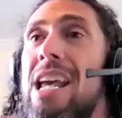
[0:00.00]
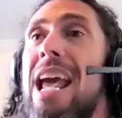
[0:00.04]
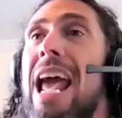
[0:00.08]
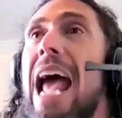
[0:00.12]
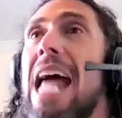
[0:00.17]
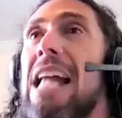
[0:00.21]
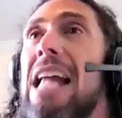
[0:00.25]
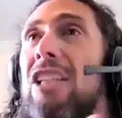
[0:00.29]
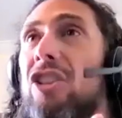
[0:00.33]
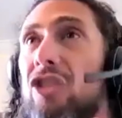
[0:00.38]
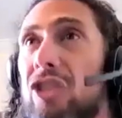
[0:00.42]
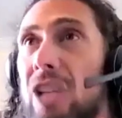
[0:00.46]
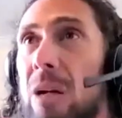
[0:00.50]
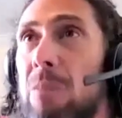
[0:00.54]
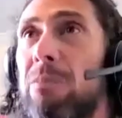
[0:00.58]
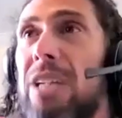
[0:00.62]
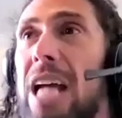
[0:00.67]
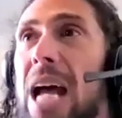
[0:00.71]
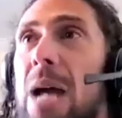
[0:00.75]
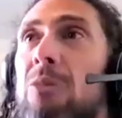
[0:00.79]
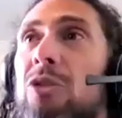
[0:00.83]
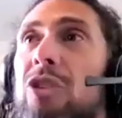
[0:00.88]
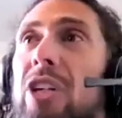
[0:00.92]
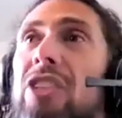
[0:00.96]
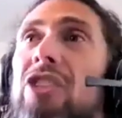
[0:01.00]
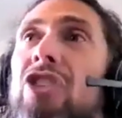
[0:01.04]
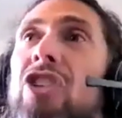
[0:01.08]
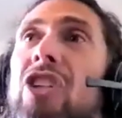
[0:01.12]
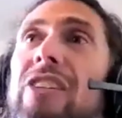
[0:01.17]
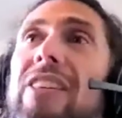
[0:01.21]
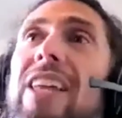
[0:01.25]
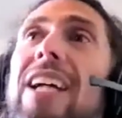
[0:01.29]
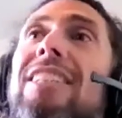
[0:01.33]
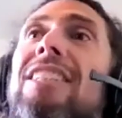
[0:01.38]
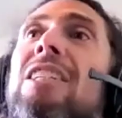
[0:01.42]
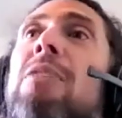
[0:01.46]
And sometimes they took
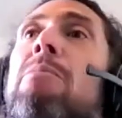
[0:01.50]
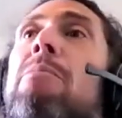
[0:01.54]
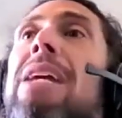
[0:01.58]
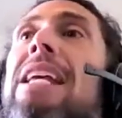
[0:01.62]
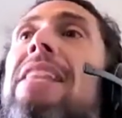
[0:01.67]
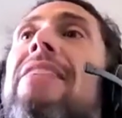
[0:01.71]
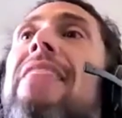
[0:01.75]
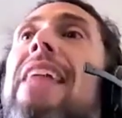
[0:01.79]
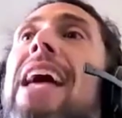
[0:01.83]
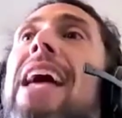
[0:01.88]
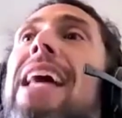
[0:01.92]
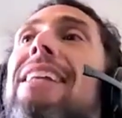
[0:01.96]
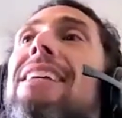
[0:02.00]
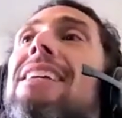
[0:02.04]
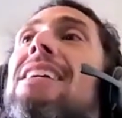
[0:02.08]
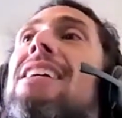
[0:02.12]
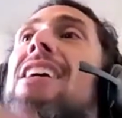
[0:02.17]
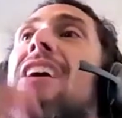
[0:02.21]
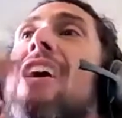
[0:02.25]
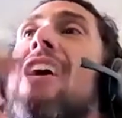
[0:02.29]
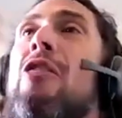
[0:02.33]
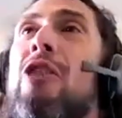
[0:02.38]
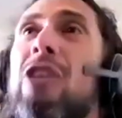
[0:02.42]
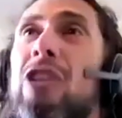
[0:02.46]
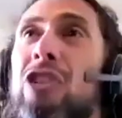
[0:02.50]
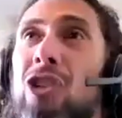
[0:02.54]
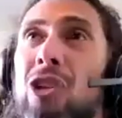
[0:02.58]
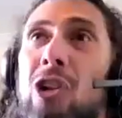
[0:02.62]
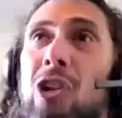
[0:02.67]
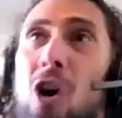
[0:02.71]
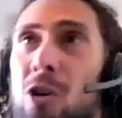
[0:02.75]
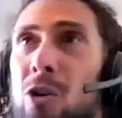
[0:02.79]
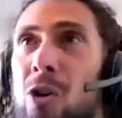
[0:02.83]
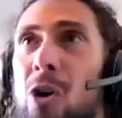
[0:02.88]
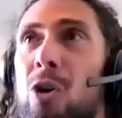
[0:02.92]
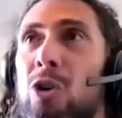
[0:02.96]
that to mean that this
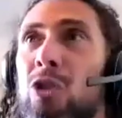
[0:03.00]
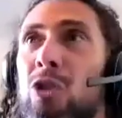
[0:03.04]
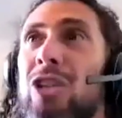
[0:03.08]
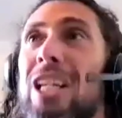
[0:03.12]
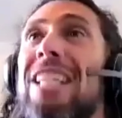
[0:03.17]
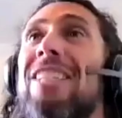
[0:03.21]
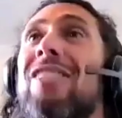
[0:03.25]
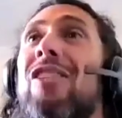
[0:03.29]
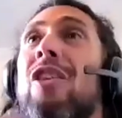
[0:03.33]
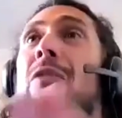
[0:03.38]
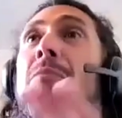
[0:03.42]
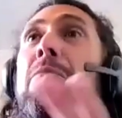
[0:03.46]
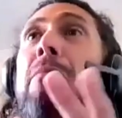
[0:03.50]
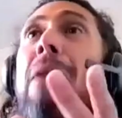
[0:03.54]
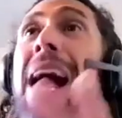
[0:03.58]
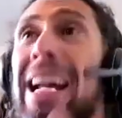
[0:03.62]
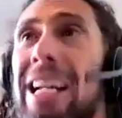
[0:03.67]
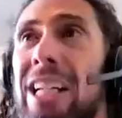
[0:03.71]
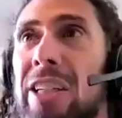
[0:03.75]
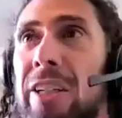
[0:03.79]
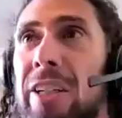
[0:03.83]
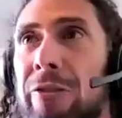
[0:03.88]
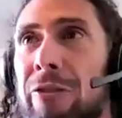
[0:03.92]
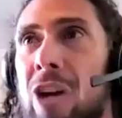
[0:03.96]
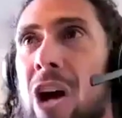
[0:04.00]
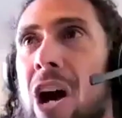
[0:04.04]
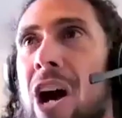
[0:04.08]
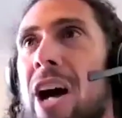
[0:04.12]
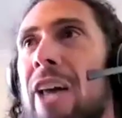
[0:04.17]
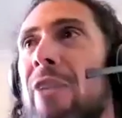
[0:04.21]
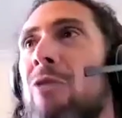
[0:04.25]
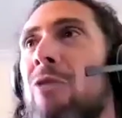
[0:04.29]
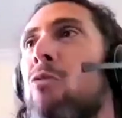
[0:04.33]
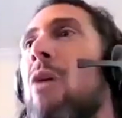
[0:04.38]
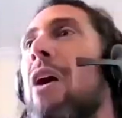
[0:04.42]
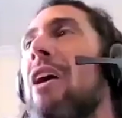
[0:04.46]
logos is the mind of
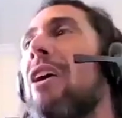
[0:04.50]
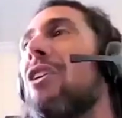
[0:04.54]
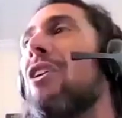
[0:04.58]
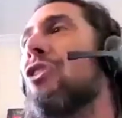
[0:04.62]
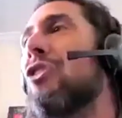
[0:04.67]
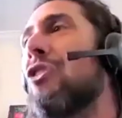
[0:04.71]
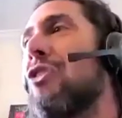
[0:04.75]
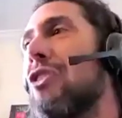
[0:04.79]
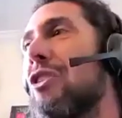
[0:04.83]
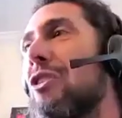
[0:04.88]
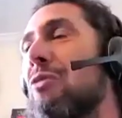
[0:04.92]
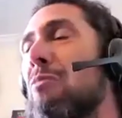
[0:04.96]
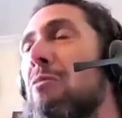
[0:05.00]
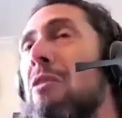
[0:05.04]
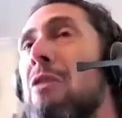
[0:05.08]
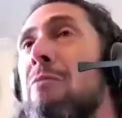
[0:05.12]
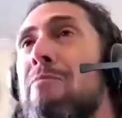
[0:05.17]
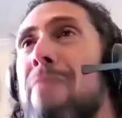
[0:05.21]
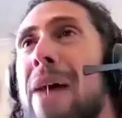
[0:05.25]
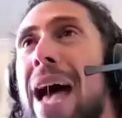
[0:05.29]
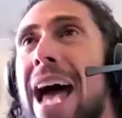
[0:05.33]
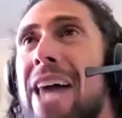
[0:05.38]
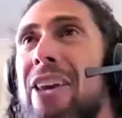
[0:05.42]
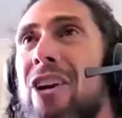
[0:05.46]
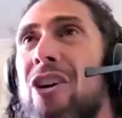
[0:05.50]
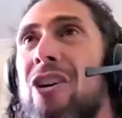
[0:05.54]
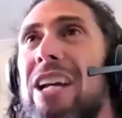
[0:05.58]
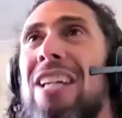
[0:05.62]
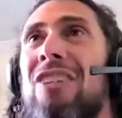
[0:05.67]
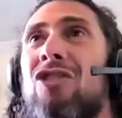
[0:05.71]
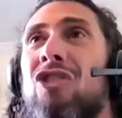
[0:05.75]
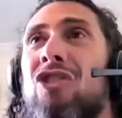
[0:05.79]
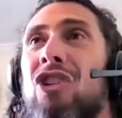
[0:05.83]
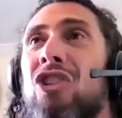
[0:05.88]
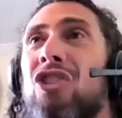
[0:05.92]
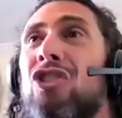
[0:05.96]
God, whereas the the matter
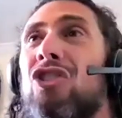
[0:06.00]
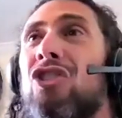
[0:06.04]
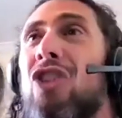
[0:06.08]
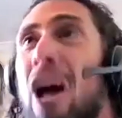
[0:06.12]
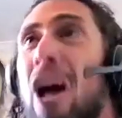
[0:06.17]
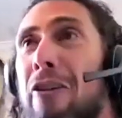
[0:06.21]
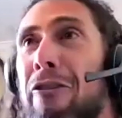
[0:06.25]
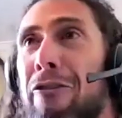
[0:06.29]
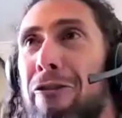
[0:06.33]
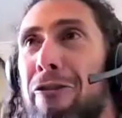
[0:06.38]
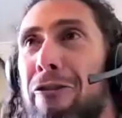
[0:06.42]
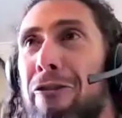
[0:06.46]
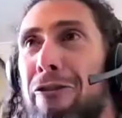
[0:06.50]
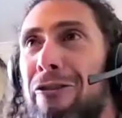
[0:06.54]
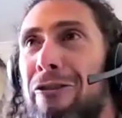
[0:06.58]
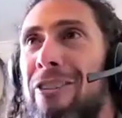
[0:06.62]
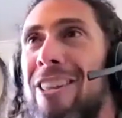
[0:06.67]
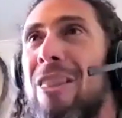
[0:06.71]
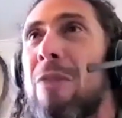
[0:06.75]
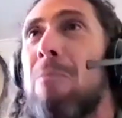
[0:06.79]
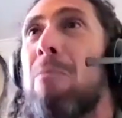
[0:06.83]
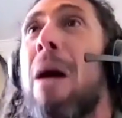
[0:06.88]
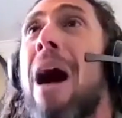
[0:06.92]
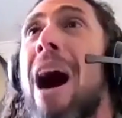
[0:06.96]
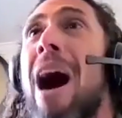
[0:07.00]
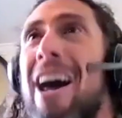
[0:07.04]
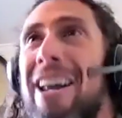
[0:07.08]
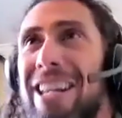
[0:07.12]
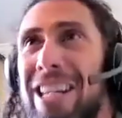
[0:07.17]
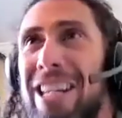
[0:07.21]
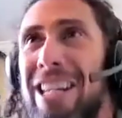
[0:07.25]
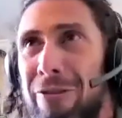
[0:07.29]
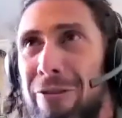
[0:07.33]
is the stuff, the body